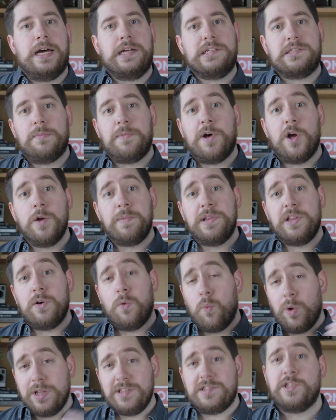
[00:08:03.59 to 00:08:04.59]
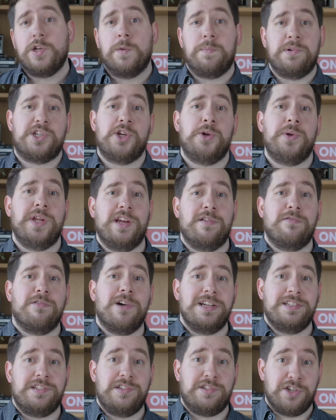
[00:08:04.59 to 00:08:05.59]
So I'm hoping that once the opportunity
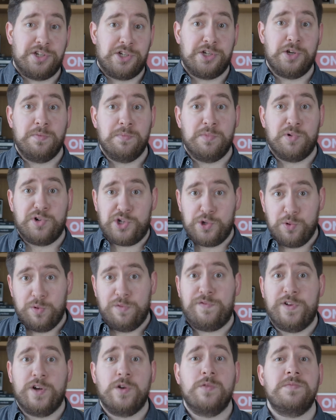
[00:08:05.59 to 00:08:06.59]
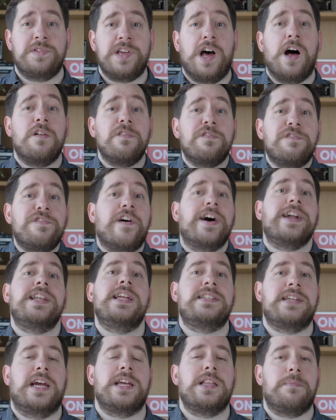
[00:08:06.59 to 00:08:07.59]
arises to shoot more short films, I'll
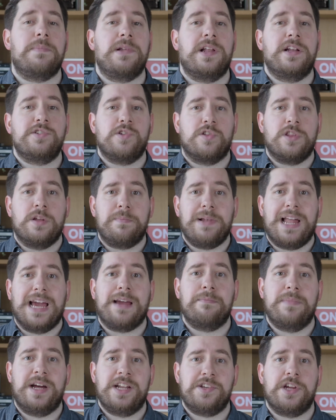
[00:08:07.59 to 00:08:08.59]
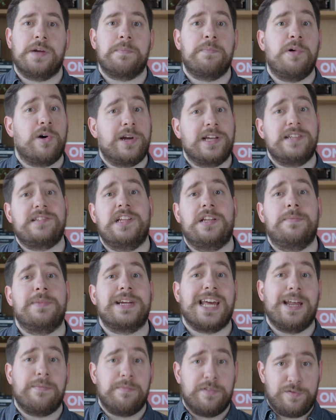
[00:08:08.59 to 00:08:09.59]
finally take the plunge on the Blackmagic Pocket Cinema
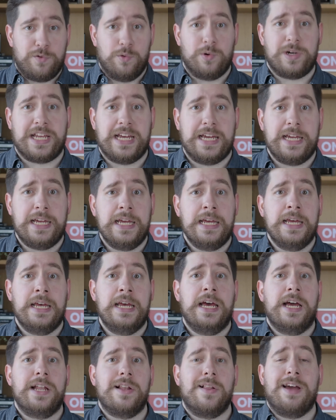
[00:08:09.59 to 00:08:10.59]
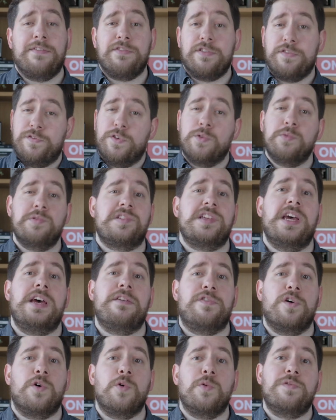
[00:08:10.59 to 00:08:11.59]
Camera 4K, and I'll have the full
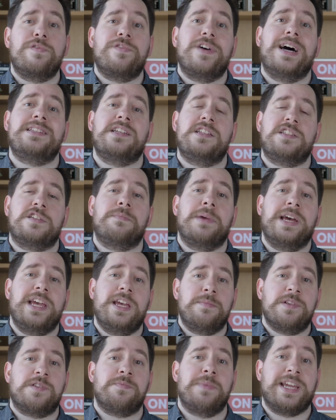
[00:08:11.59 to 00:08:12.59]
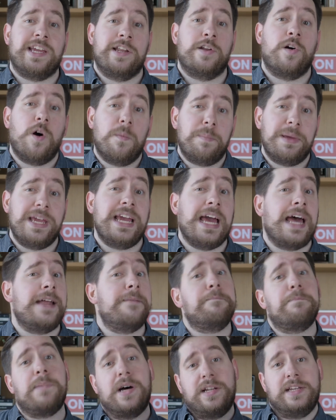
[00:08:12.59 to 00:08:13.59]
set for all facets of my image making hobby
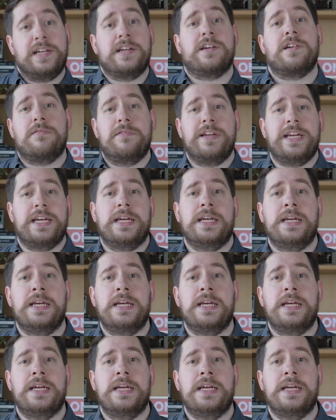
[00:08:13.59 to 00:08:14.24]
and budding career.